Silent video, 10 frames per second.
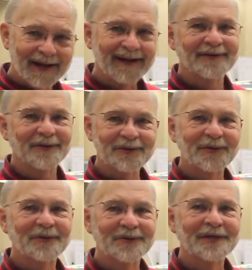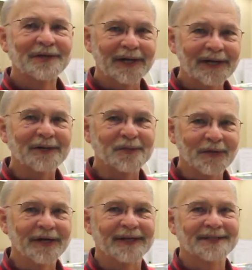as the students here at Clear
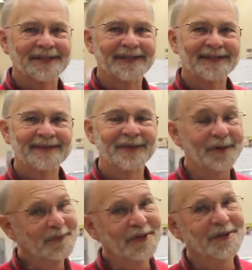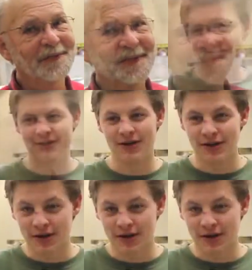Springs. So it's pretty special.